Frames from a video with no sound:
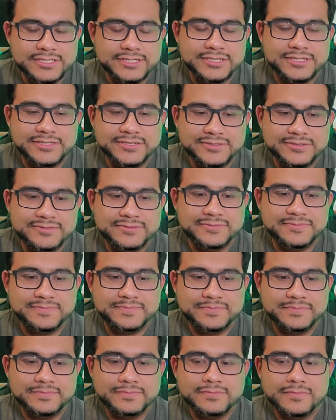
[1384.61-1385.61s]
too?
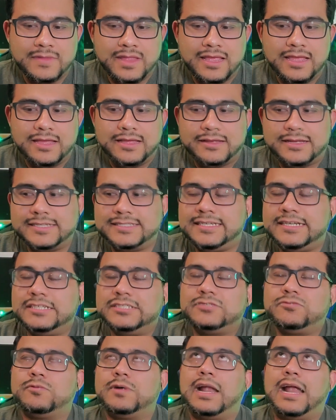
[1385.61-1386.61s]
Because
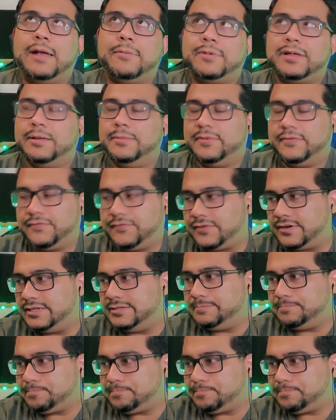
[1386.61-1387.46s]
here's where I'm coming from.